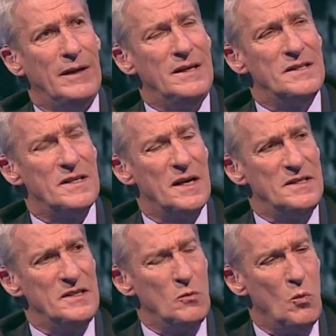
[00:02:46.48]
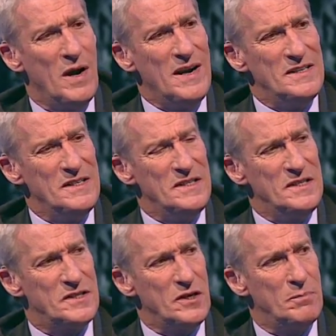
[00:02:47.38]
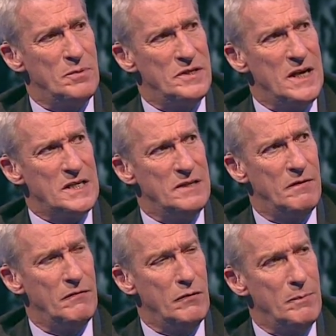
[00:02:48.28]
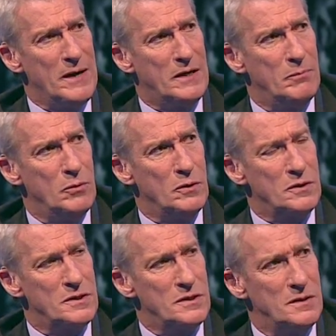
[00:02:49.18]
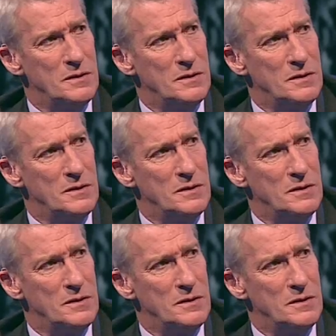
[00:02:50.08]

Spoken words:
insight into why it is he's so protective of Rebecca Brooks?